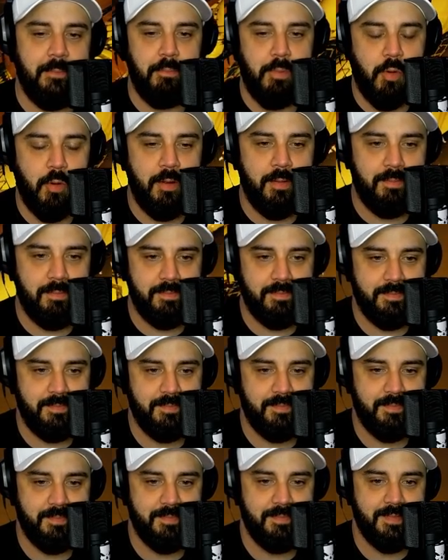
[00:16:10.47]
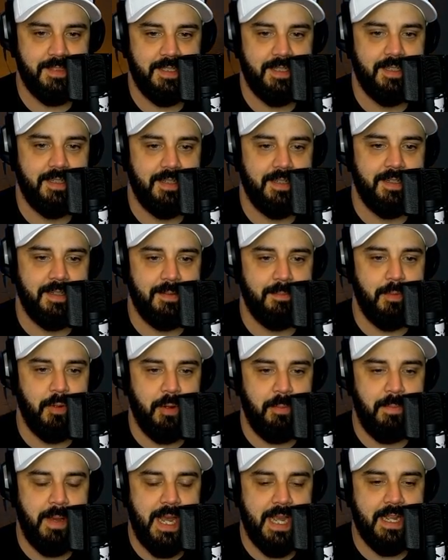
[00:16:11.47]
boy. Put
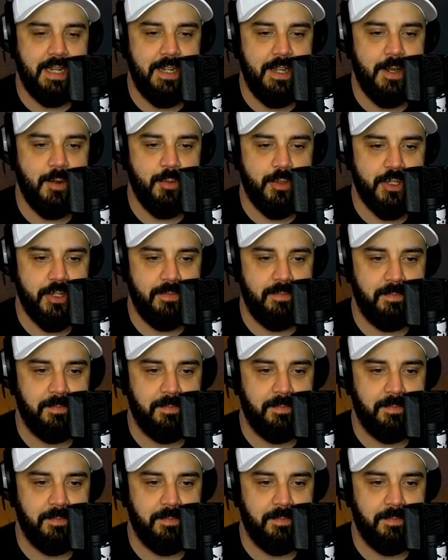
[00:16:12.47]
it back in the ocean.